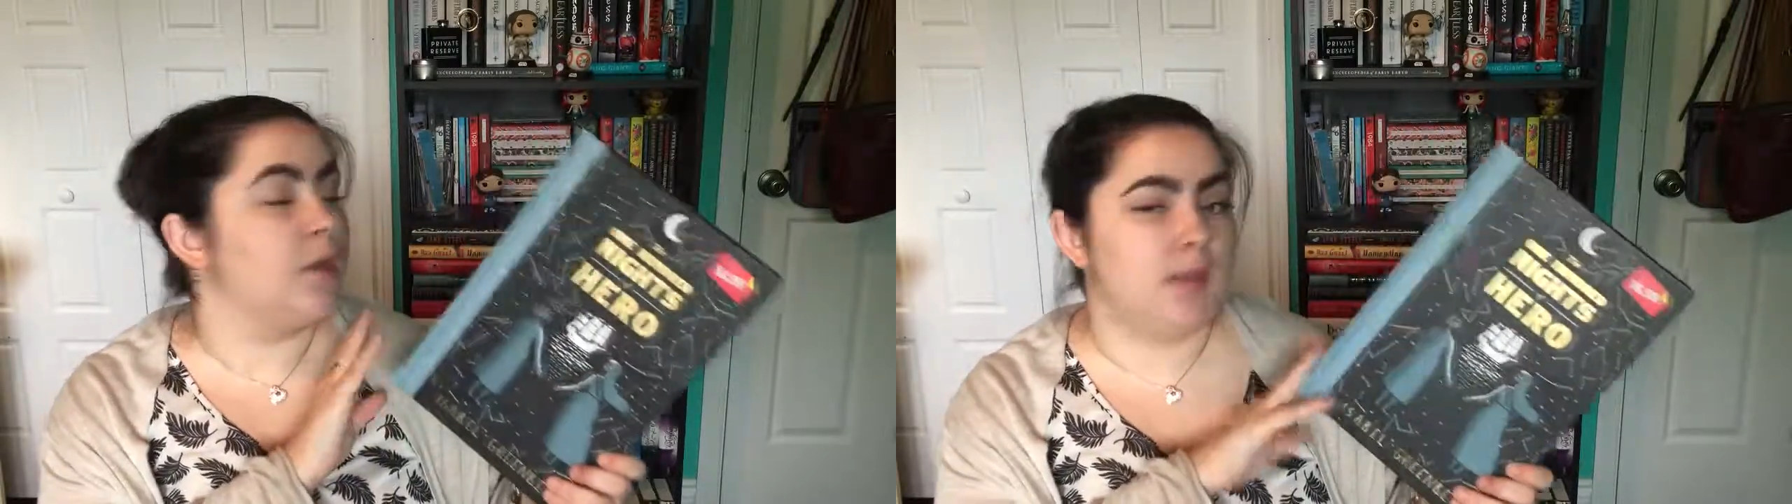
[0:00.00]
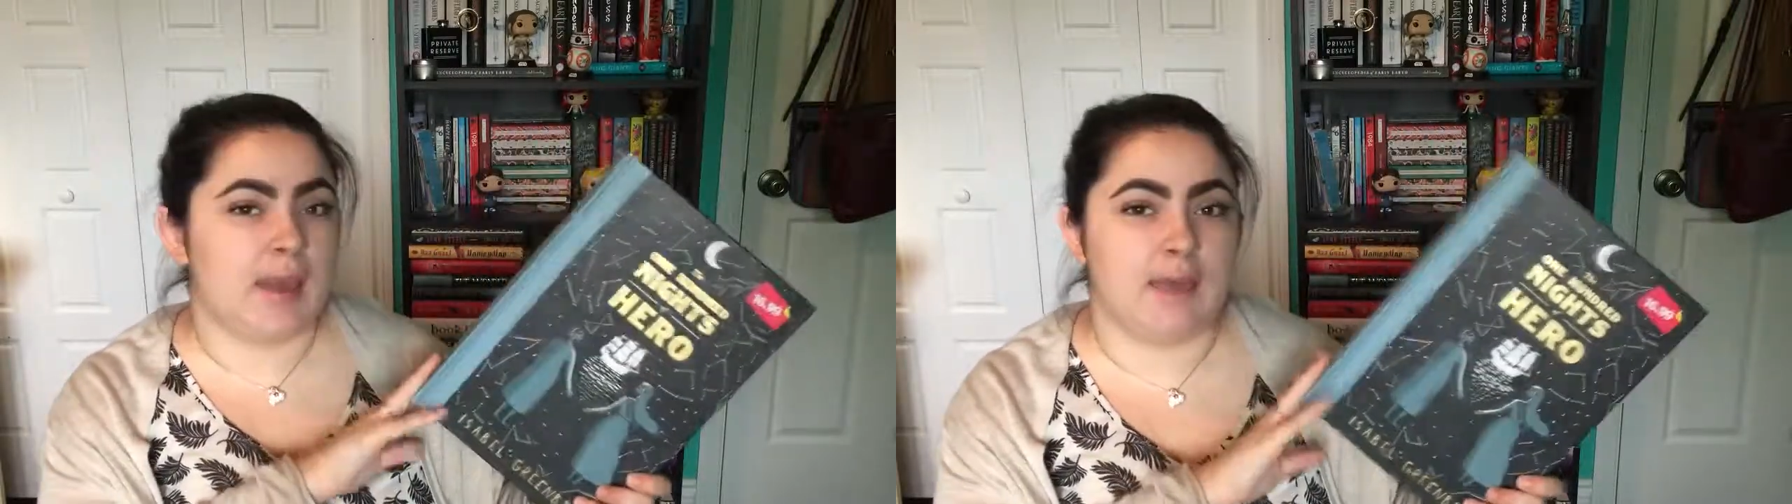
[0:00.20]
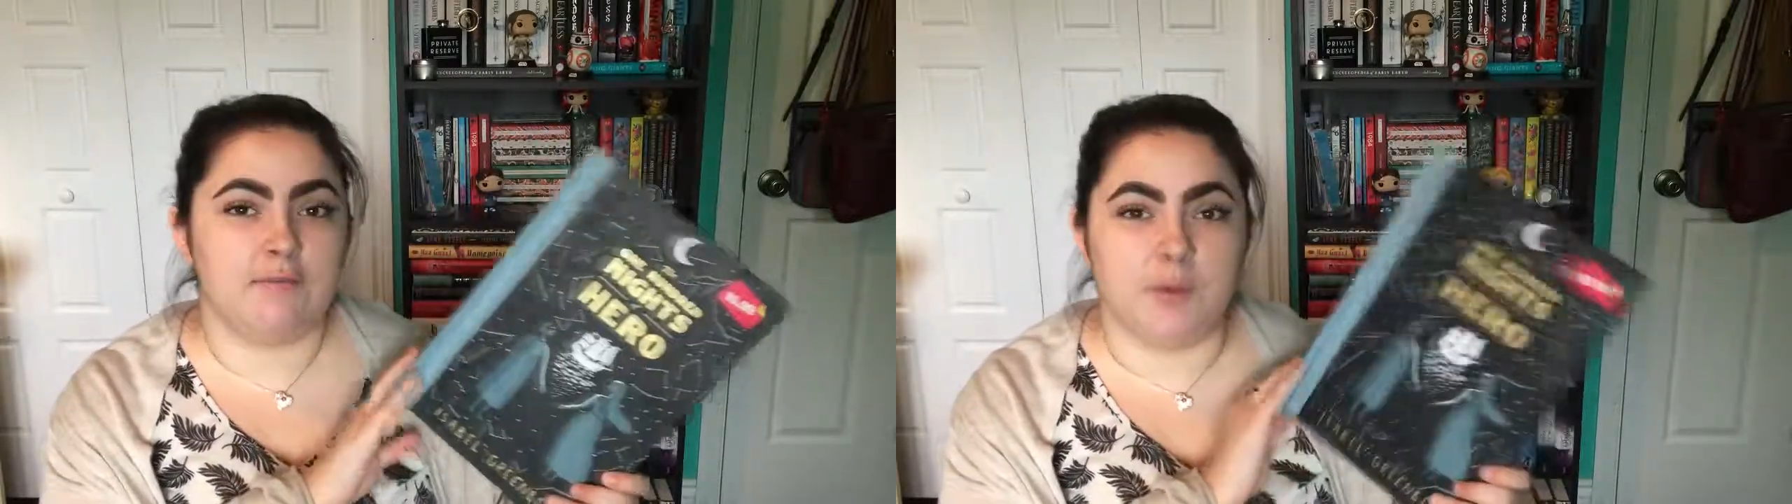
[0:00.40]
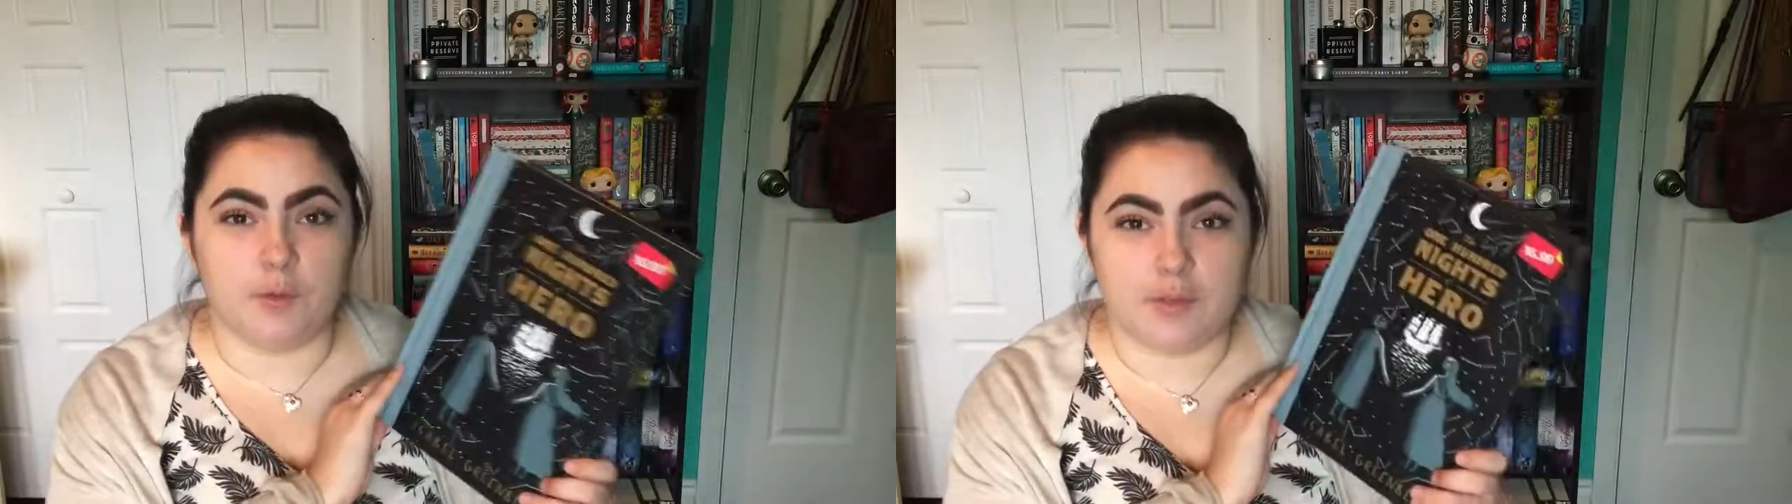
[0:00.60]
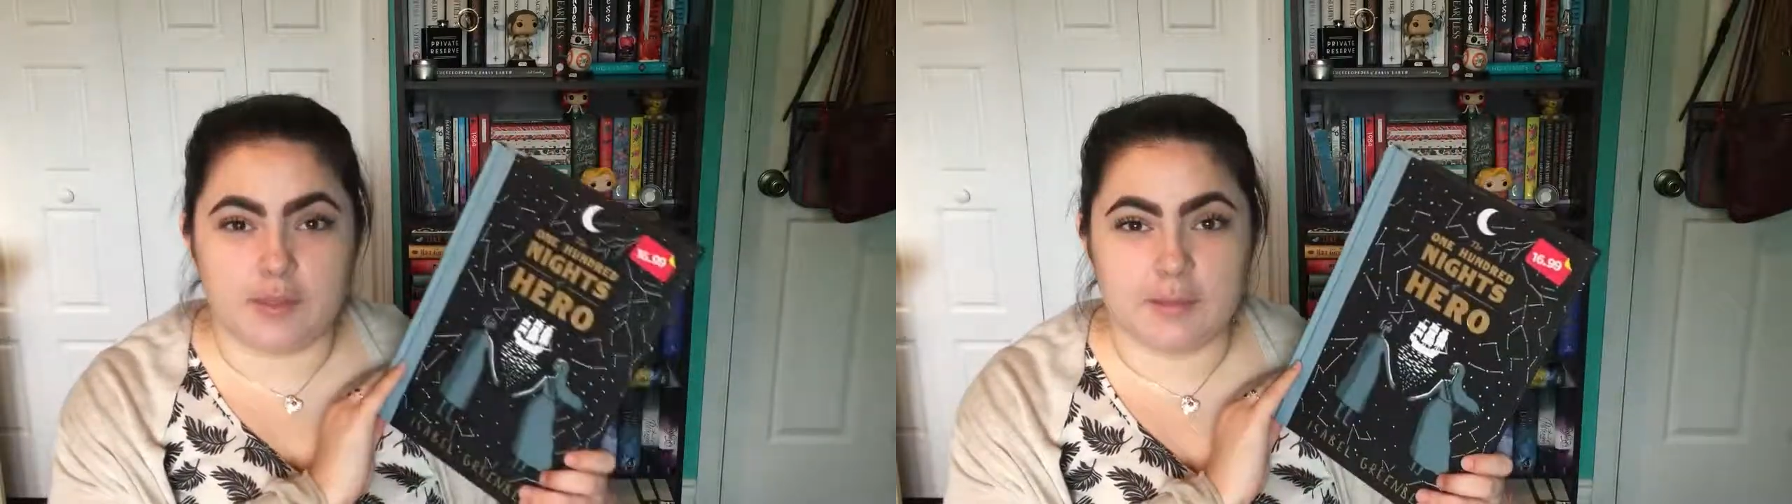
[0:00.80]
that I have
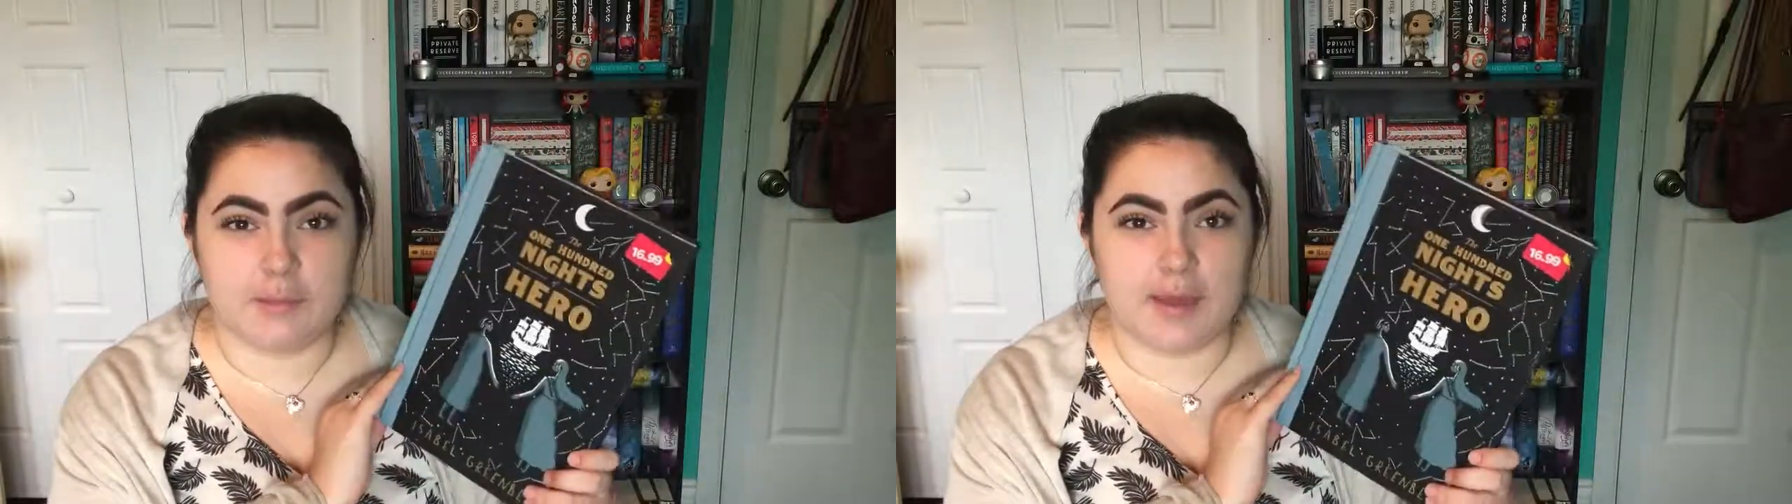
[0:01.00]
both of them,